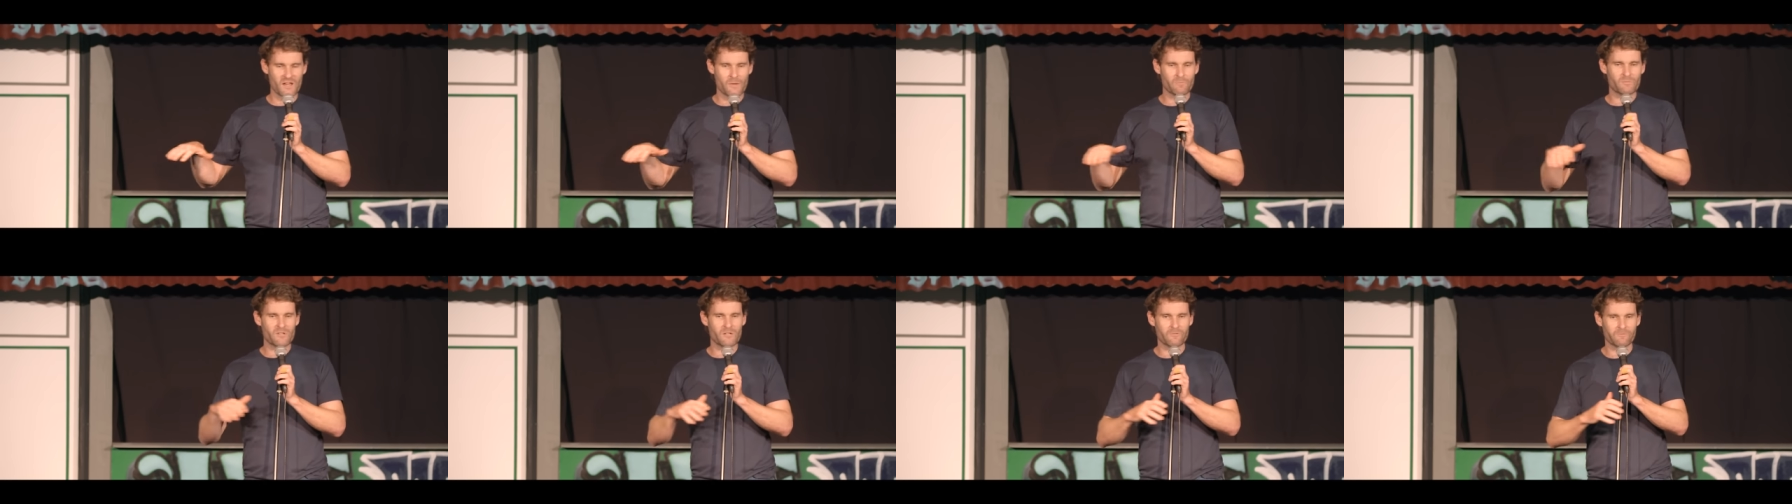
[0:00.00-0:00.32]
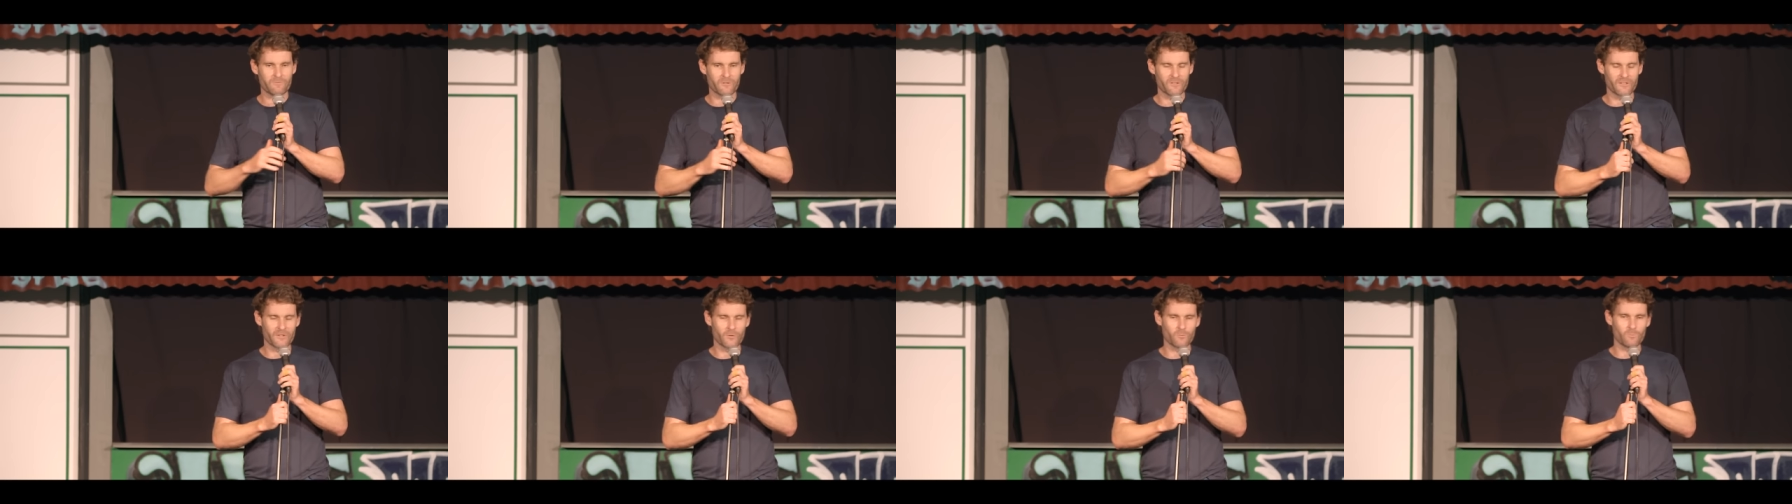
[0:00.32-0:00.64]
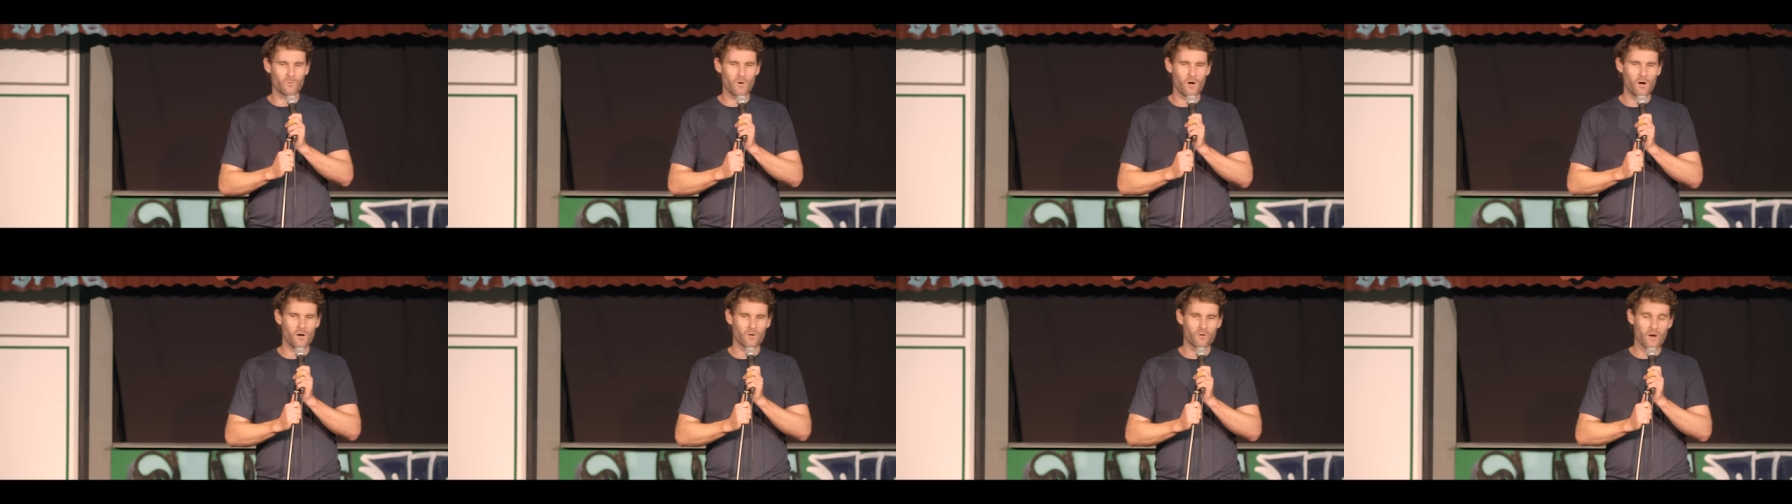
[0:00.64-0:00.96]
empty for a little
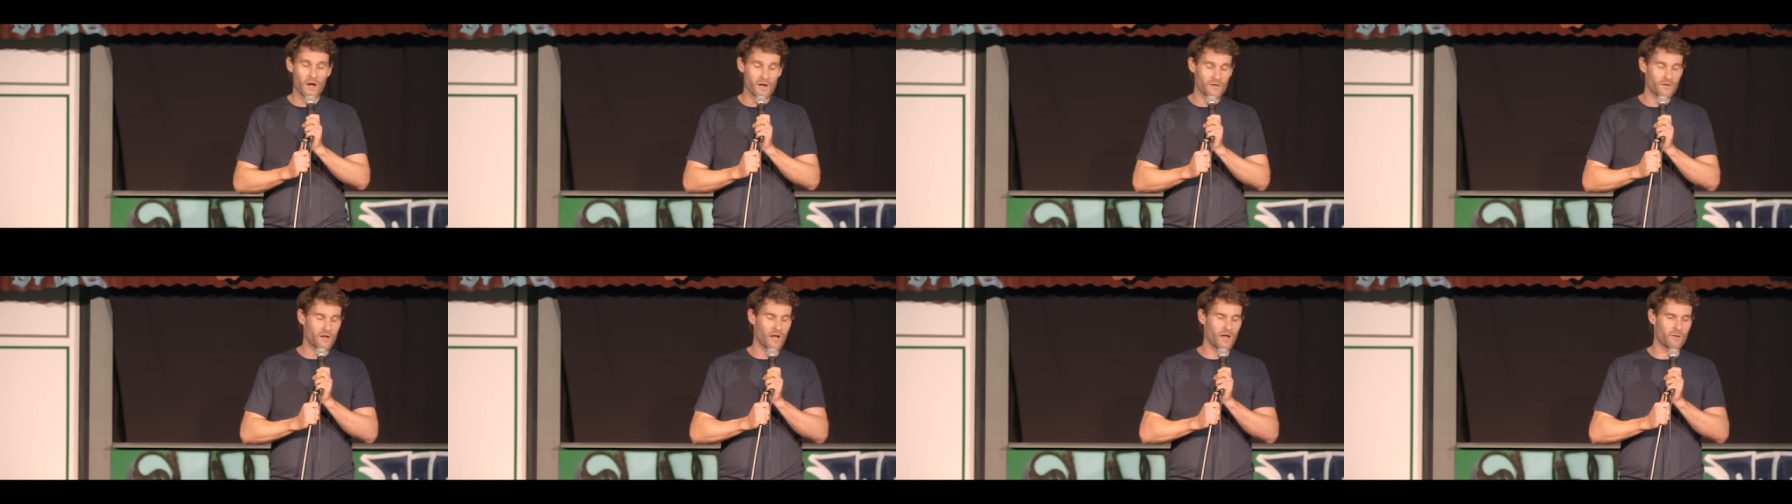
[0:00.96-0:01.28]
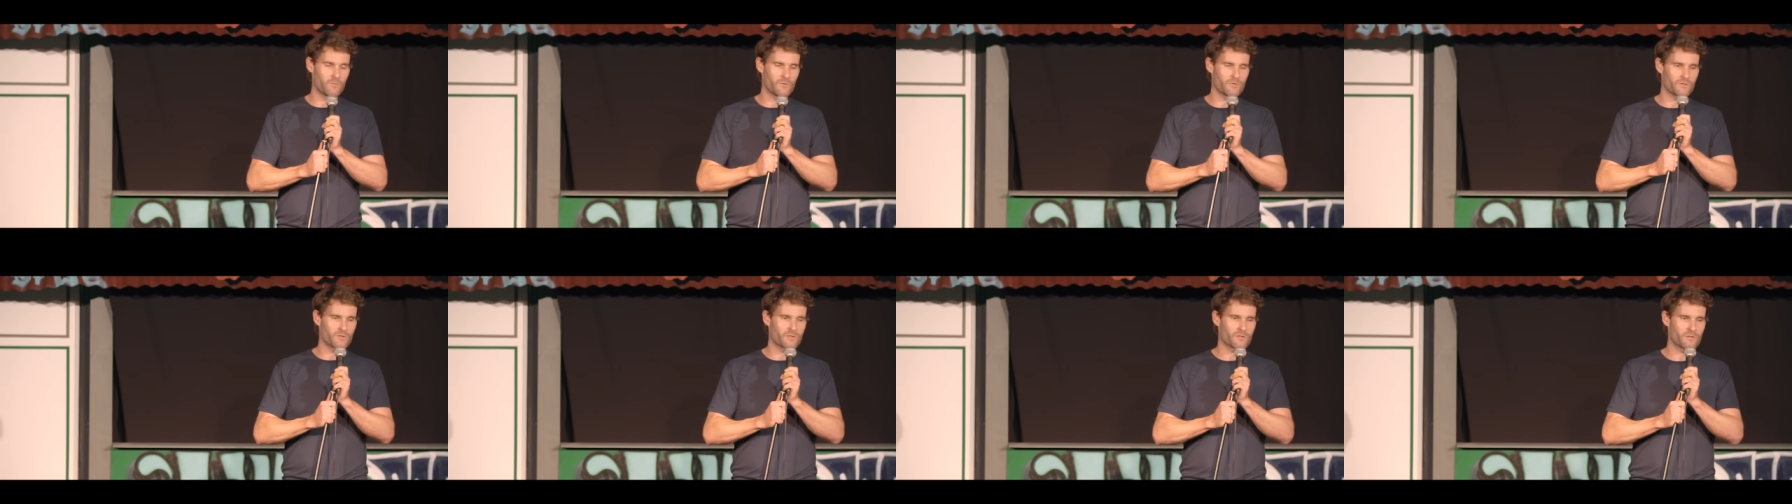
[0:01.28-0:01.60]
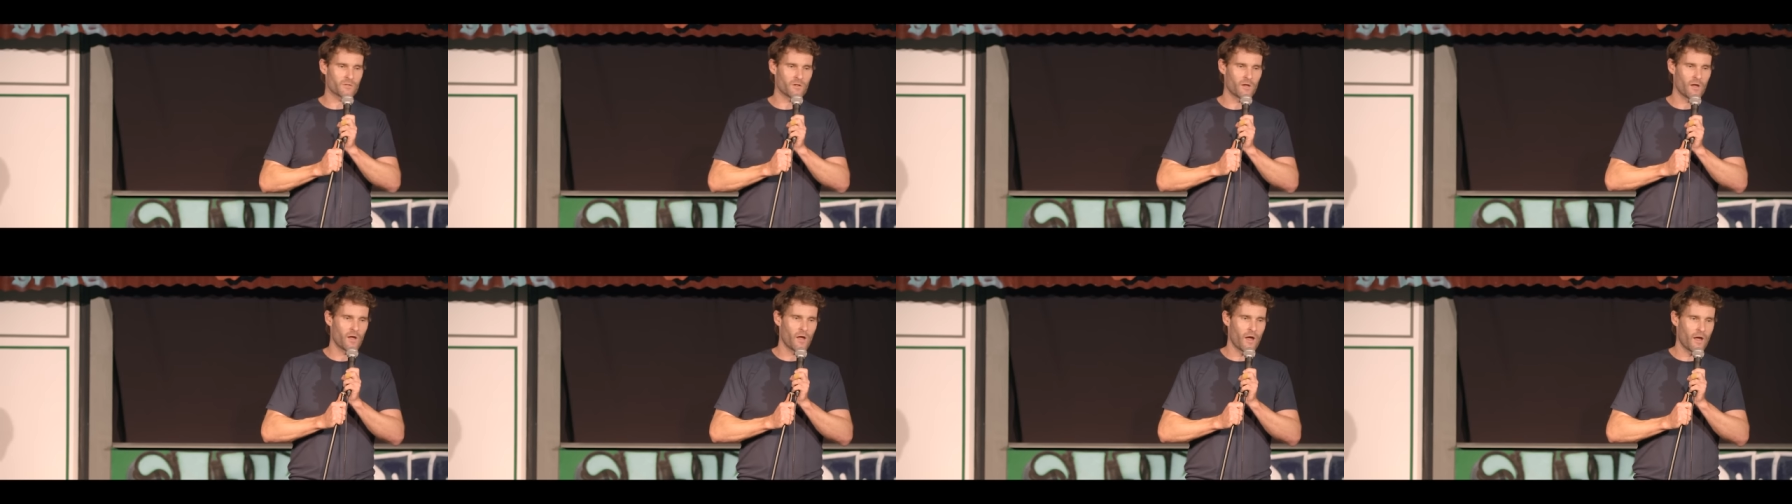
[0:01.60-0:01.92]
while, great
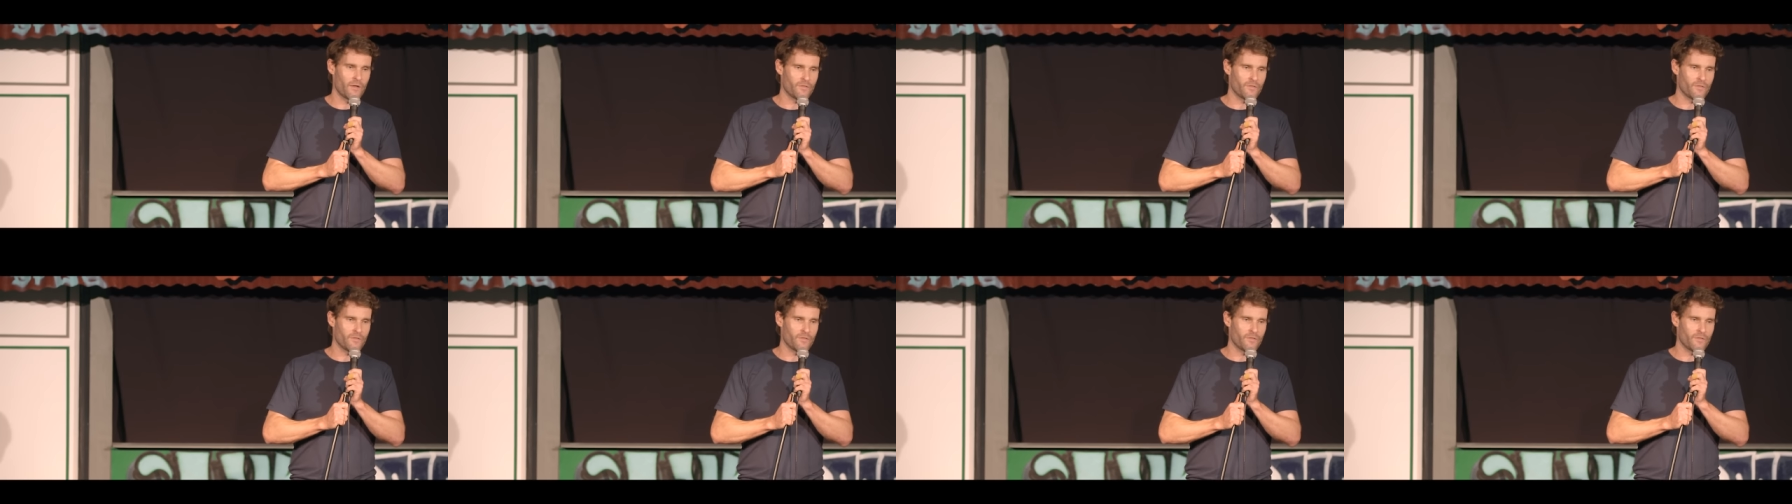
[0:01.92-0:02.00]
neighbours.